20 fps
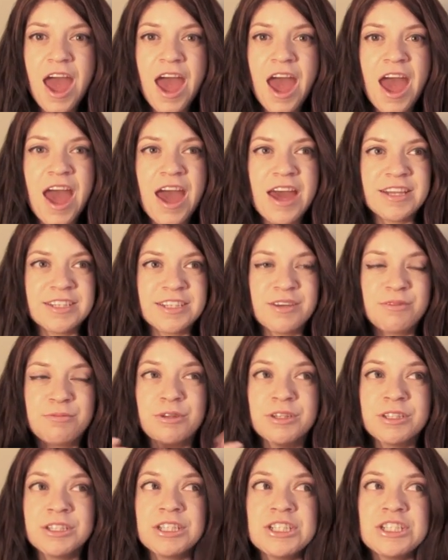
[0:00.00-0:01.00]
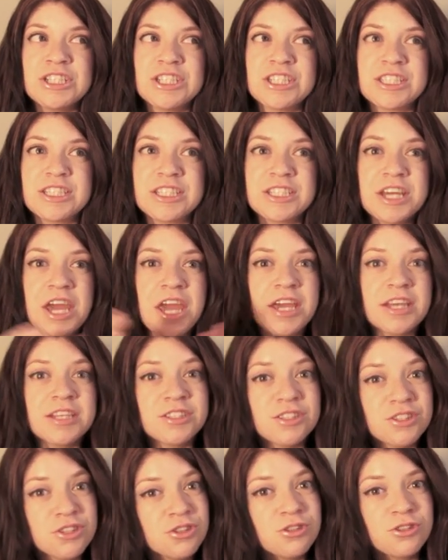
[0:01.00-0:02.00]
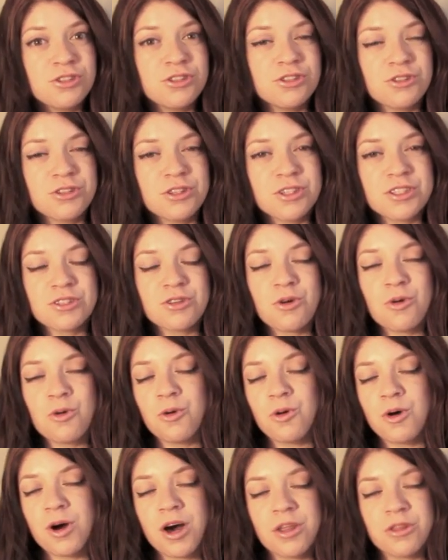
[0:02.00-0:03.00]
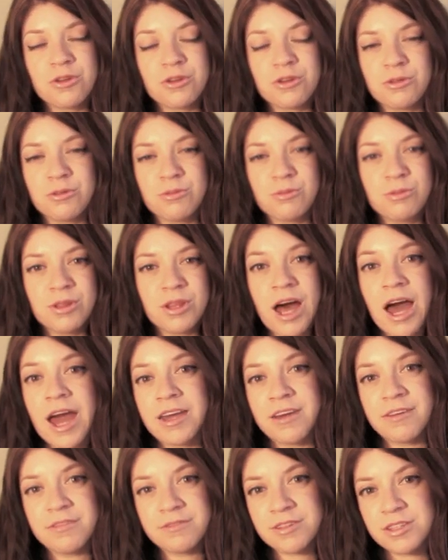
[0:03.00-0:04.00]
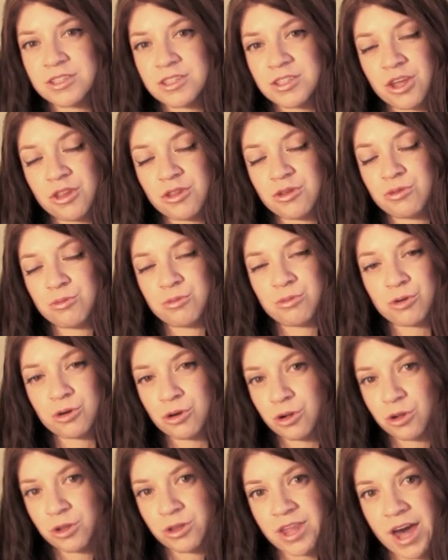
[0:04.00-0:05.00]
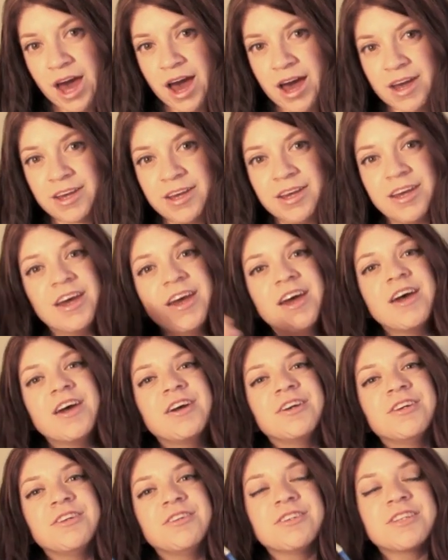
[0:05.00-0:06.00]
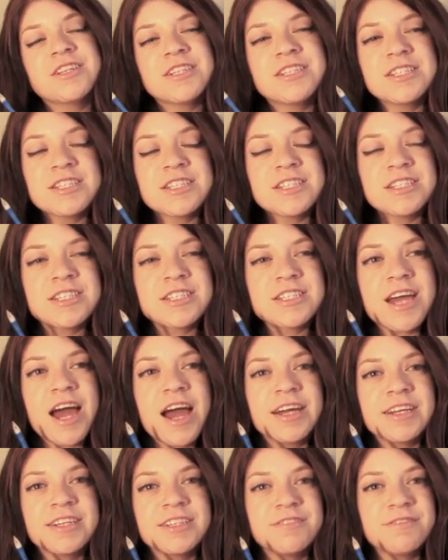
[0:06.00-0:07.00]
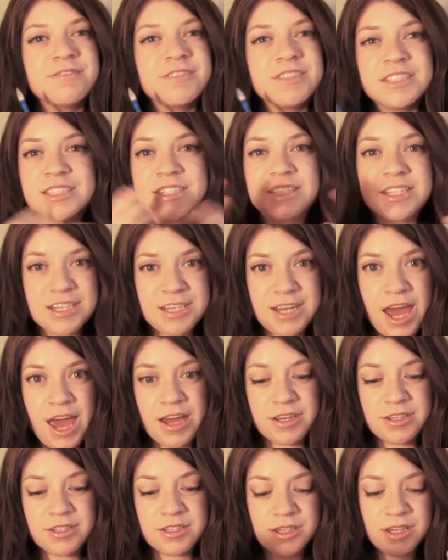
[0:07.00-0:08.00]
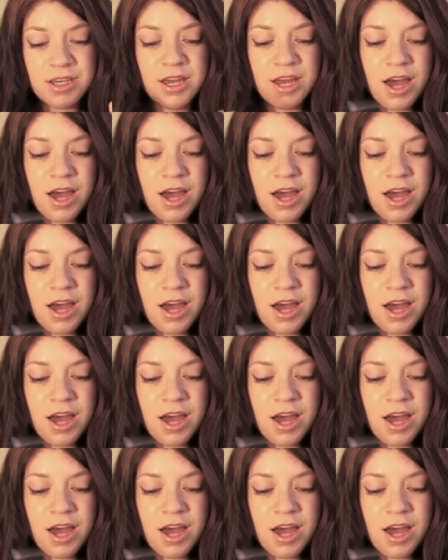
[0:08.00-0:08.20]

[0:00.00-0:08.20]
And it really just takes you to this whole other life, this other world that you can just kind of disconnect.